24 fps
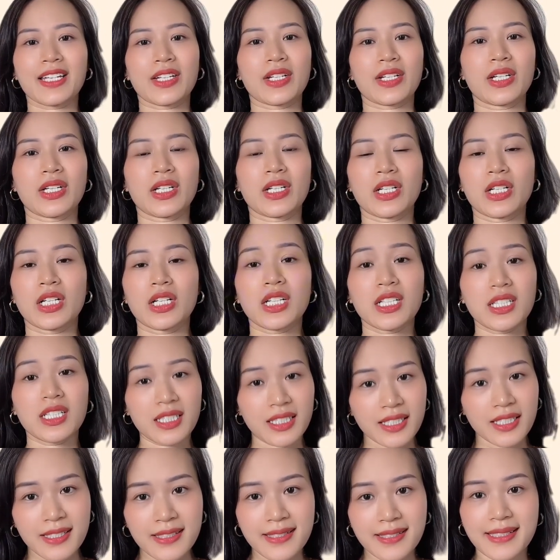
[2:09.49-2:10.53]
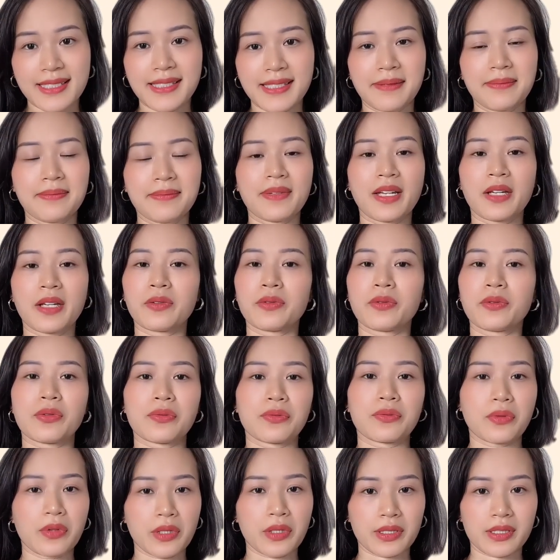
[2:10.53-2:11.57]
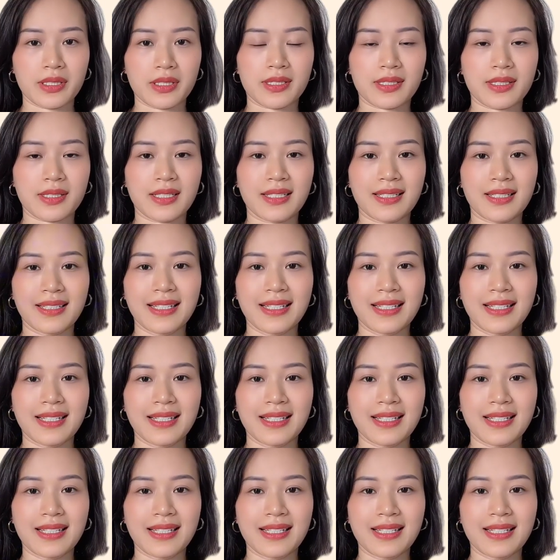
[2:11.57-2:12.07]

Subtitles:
a little dip in your voice,